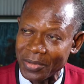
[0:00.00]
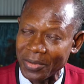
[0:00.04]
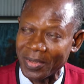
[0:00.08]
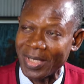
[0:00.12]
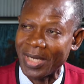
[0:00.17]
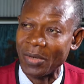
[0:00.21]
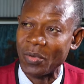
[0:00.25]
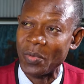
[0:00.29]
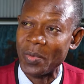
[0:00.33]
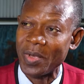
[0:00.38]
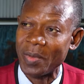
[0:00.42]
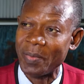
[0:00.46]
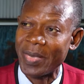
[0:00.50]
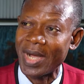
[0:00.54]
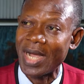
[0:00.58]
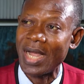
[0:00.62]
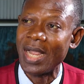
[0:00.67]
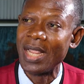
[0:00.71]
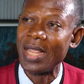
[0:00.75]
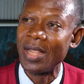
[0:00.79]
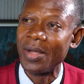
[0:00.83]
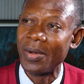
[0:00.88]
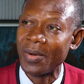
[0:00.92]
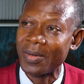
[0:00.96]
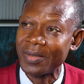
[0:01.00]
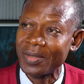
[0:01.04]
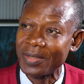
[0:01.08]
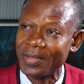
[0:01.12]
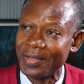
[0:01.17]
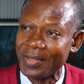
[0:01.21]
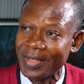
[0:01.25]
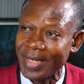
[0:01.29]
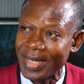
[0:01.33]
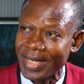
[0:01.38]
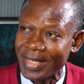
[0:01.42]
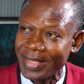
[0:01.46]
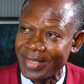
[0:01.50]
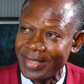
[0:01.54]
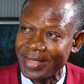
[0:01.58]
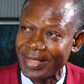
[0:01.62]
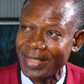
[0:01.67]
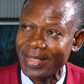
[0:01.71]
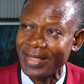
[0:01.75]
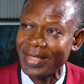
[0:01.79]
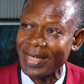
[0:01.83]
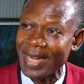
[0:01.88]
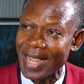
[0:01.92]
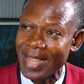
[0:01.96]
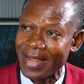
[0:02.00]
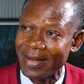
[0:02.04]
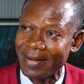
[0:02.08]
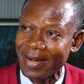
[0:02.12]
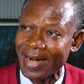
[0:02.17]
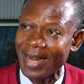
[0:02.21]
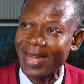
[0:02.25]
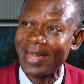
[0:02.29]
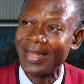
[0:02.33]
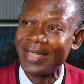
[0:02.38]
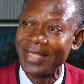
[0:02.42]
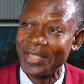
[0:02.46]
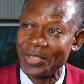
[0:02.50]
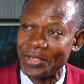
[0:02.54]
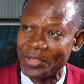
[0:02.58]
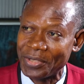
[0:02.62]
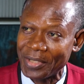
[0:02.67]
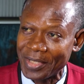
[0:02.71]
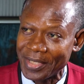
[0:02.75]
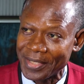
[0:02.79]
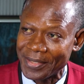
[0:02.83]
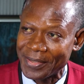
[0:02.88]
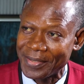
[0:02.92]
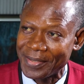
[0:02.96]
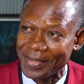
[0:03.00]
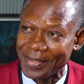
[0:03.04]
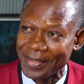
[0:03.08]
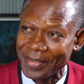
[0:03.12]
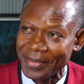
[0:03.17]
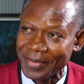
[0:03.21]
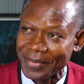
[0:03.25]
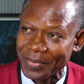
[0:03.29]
So that would be about 100 naira interest